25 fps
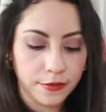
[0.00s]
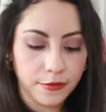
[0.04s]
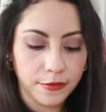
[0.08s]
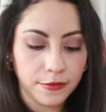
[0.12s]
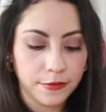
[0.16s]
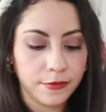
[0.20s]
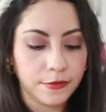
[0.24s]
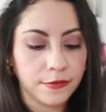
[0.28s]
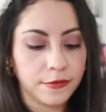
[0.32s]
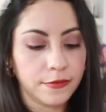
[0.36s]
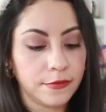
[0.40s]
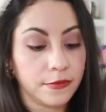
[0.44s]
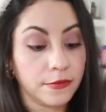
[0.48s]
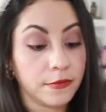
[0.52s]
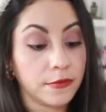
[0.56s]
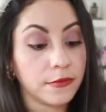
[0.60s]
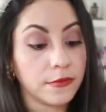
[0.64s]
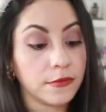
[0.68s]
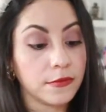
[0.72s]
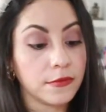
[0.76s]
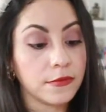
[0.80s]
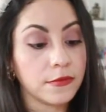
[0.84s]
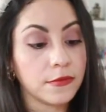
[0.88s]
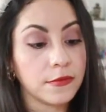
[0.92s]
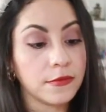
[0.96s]

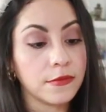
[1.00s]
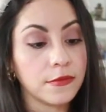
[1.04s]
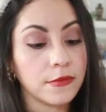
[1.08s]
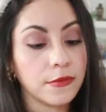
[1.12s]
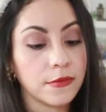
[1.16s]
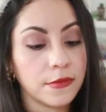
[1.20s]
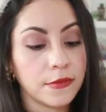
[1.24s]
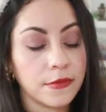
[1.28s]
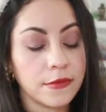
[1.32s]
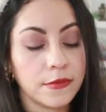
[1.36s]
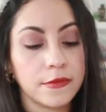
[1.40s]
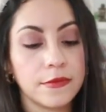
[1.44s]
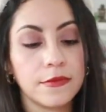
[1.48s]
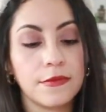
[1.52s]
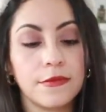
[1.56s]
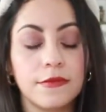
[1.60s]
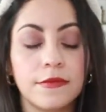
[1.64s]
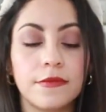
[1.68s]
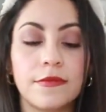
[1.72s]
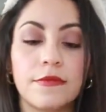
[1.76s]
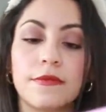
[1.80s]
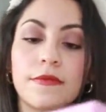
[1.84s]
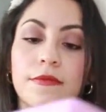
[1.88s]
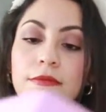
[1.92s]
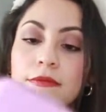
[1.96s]

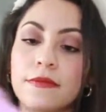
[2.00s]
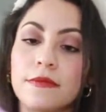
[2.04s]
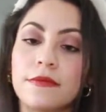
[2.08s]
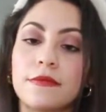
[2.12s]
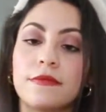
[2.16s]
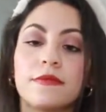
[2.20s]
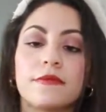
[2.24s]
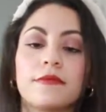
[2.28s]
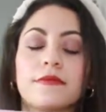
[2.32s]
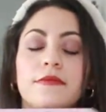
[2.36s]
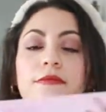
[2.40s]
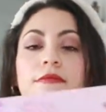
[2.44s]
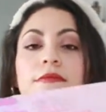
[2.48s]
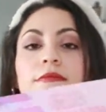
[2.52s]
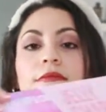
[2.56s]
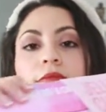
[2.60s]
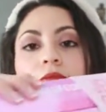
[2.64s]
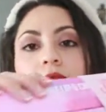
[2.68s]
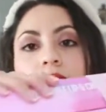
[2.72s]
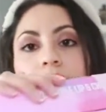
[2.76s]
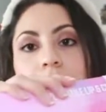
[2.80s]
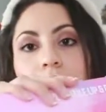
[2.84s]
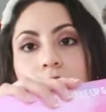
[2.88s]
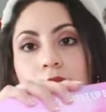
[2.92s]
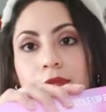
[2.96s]

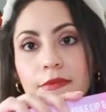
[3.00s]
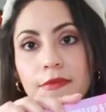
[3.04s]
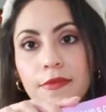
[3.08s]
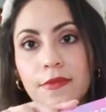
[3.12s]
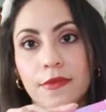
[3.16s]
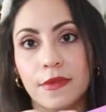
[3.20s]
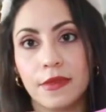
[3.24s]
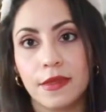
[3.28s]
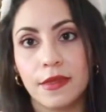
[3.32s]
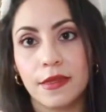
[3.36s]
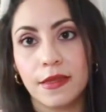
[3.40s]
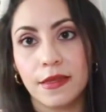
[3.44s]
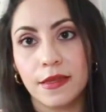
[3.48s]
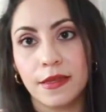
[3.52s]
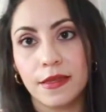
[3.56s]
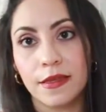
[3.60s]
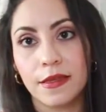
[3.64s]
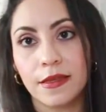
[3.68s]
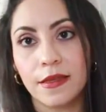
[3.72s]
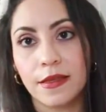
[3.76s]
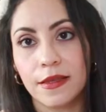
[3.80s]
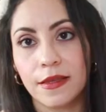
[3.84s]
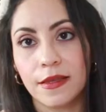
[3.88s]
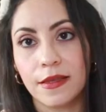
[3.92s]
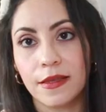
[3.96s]

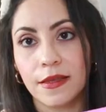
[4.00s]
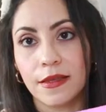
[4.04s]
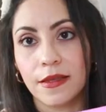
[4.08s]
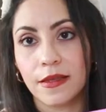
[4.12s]
Nothing is said.